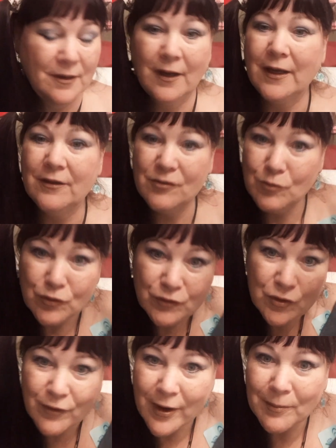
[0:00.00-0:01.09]
I even
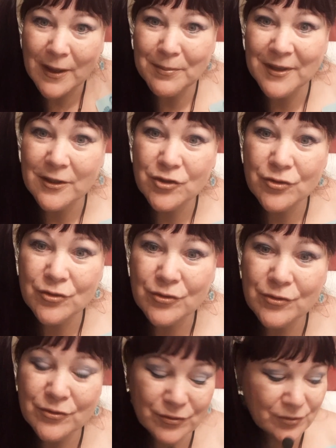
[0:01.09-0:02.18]
moved around my
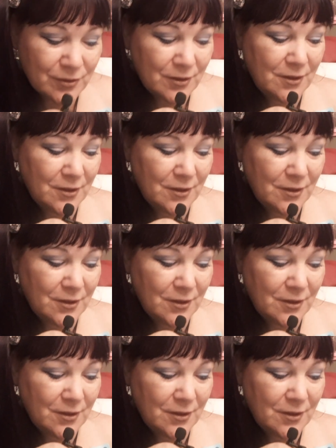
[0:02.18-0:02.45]
pictures.